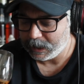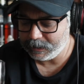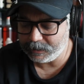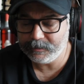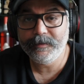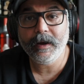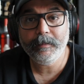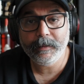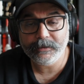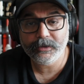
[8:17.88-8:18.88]
It has a very
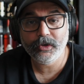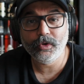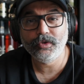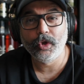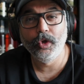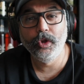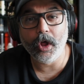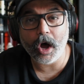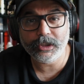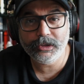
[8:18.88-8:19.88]
pleasant nose,
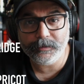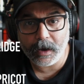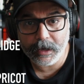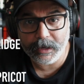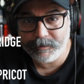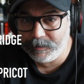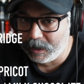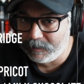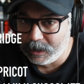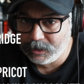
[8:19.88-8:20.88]
lots of honey,
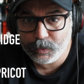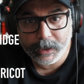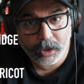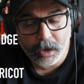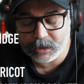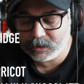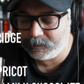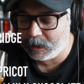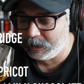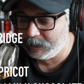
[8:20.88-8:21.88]
very, very sweet, lots
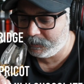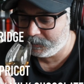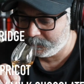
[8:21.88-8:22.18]
of honey.